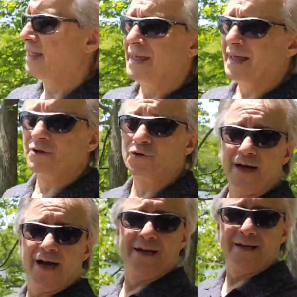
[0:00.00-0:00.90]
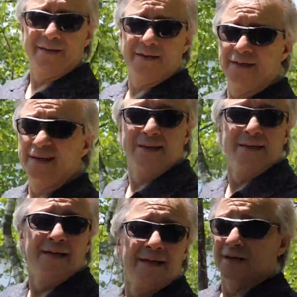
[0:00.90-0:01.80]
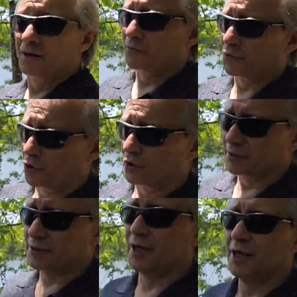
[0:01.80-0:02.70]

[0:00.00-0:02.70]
And Rhode Island, of course,